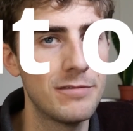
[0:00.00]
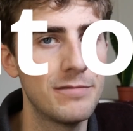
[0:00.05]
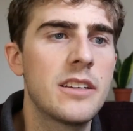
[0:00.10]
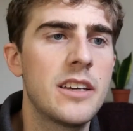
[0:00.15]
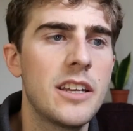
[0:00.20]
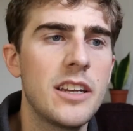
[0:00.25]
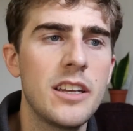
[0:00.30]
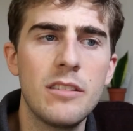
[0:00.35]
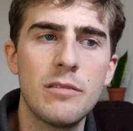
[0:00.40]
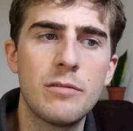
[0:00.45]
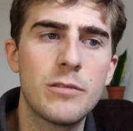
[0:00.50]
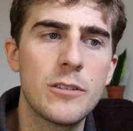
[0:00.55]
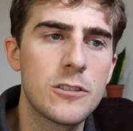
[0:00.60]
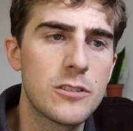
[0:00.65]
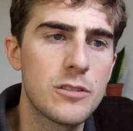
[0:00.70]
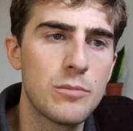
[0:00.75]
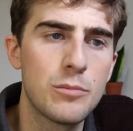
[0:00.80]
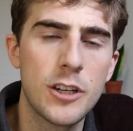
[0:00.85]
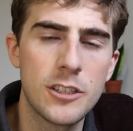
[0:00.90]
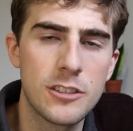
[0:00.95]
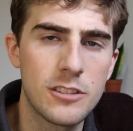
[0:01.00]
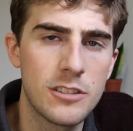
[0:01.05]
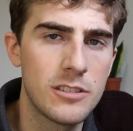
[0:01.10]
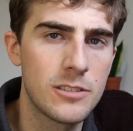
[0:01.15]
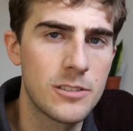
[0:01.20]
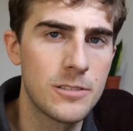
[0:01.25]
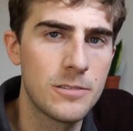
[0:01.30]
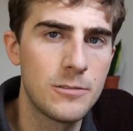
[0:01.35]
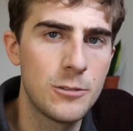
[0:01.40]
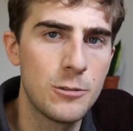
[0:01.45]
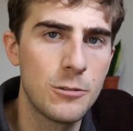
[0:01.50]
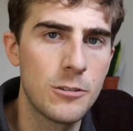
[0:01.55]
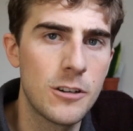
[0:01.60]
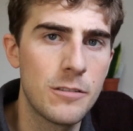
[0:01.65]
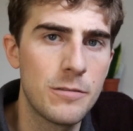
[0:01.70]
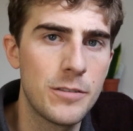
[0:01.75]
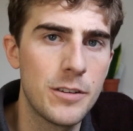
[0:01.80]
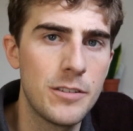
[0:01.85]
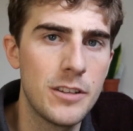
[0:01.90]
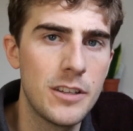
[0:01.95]
Getting first impressions of
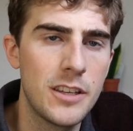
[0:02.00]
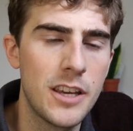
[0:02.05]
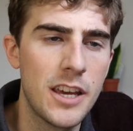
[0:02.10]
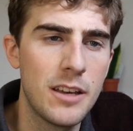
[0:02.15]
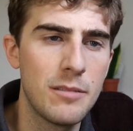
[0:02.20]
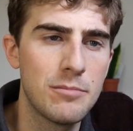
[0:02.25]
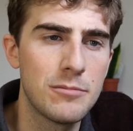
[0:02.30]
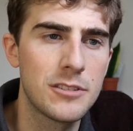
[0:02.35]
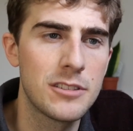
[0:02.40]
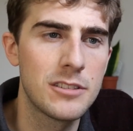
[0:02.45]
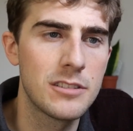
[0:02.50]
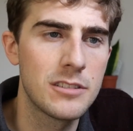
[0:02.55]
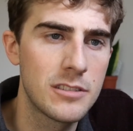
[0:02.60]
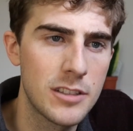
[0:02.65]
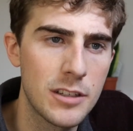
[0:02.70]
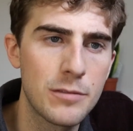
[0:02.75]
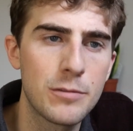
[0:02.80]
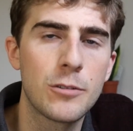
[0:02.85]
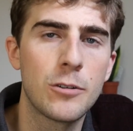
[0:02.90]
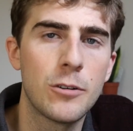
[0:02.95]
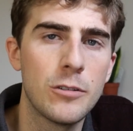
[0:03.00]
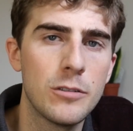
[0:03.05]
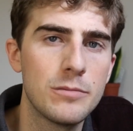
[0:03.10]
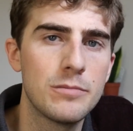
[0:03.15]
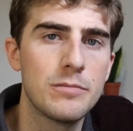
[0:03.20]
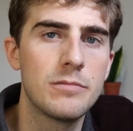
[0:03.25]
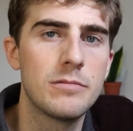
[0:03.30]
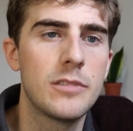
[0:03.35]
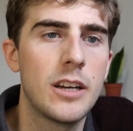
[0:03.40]
250 games is difficult.